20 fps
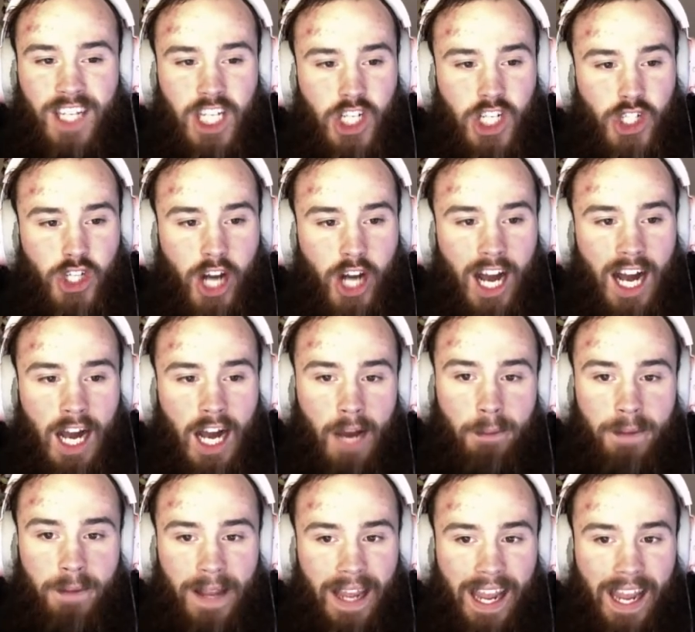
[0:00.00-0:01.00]
a
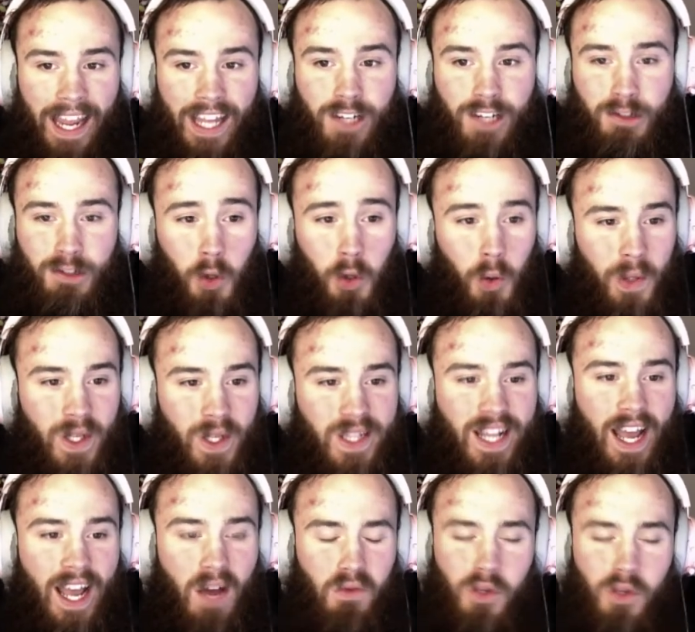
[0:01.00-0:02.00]
job, and doing
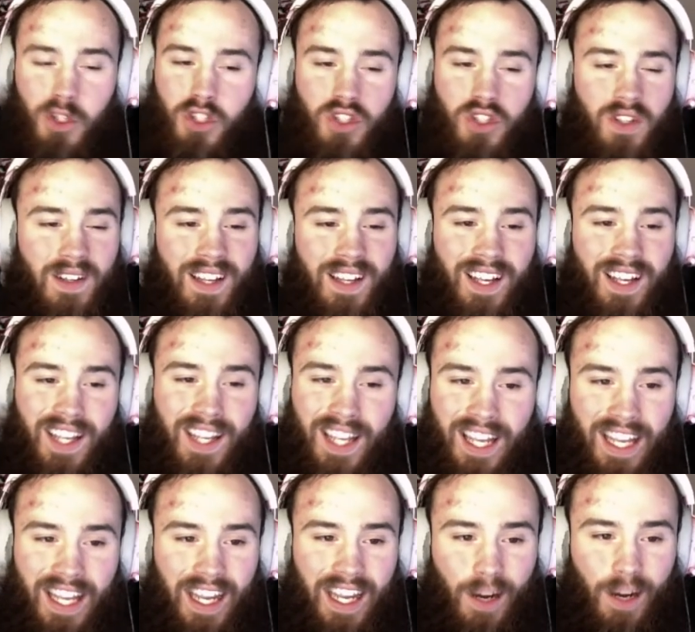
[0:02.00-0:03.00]
that was
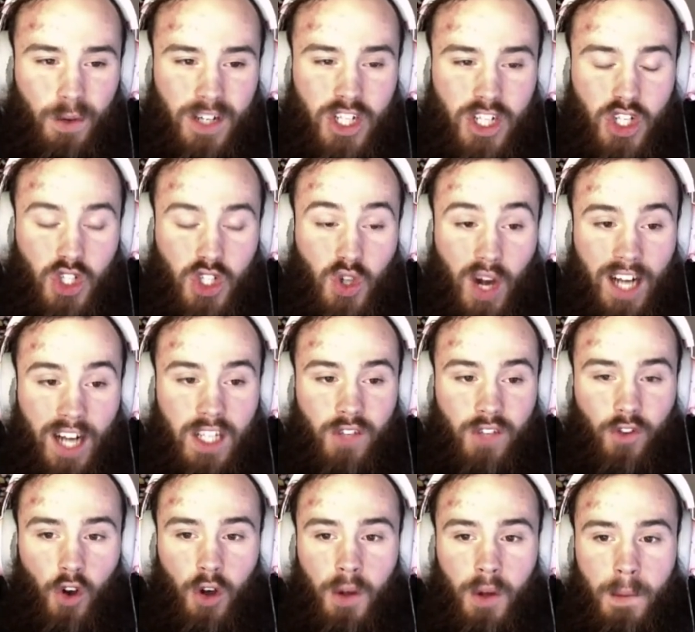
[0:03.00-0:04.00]

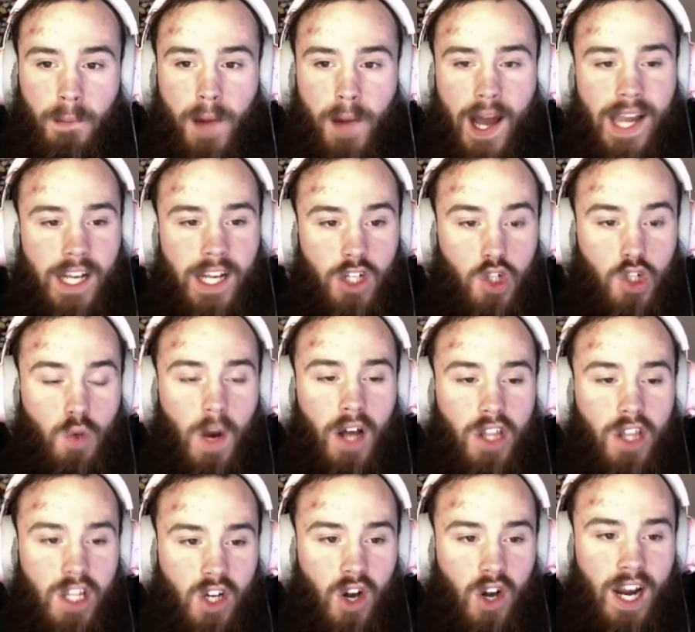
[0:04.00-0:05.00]
stressful. But in
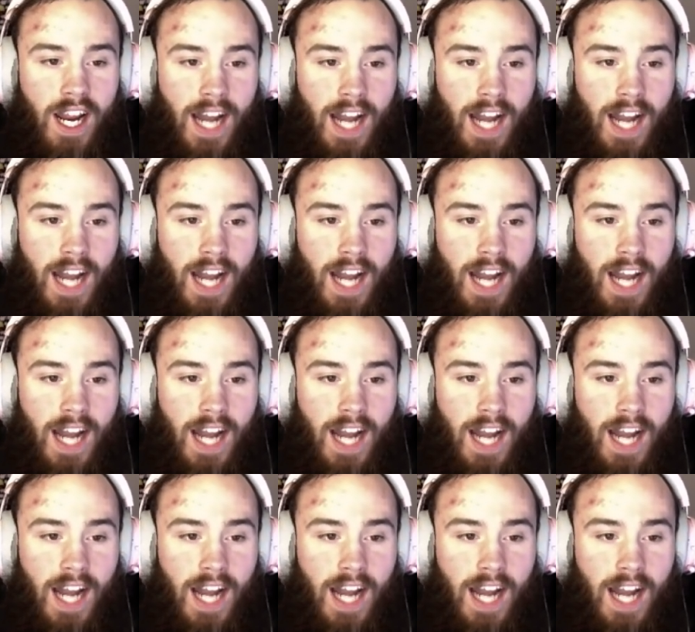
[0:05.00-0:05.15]
12th grade,